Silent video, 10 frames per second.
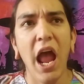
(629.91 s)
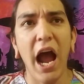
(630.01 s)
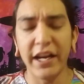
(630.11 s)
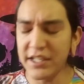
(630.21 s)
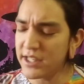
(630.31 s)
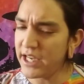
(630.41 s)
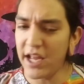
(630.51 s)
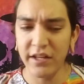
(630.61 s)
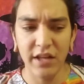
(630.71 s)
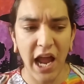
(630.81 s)
I get to the
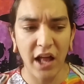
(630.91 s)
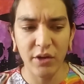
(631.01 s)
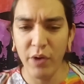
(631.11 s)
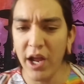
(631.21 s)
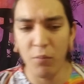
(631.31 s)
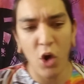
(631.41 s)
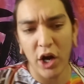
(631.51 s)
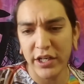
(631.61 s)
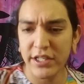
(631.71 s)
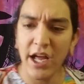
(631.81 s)
end of the alleyway. I'm
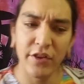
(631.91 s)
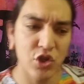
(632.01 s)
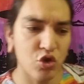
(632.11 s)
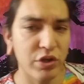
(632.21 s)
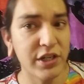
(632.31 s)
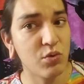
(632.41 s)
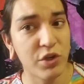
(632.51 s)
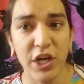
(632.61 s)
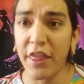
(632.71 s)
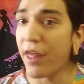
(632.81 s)
walking down the streets,
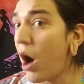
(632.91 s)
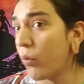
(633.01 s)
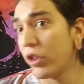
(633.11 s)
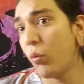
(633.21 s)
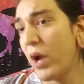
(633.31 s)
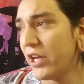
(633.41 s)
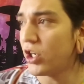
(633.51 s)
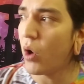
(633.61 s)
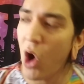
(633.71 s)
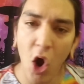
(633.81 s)
which I thought were the way to
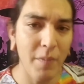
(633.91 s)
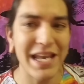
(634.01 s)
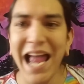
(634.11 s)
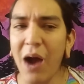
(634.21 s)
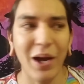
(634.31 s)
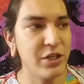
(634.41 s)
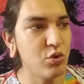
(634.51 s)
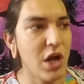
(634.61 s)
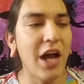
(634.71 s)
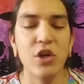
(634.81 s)
go home. And now I do
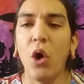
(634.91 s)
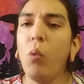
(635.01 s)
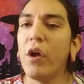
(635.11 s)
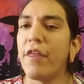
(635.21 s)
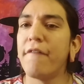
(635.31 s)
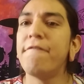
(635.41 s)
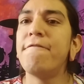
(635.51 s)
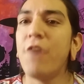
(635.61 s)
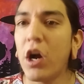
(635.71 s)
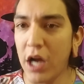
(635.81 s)
not know where the
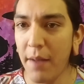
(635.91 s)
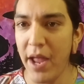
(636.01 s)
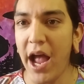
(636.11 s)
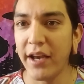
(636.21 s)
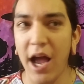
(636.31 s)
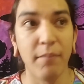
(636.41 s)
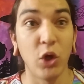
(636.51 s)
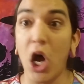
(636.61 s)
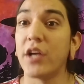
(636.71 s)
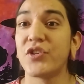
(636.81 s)
fuck I'm at. I'm
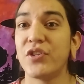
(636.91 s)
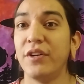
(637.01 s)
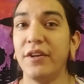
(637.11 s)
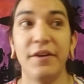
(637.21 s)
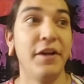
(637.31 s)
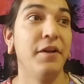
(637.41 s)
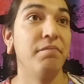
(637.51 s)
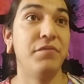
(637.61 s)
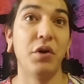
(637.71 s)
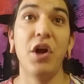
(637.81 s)
lost.
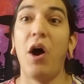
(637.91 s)
Don't know.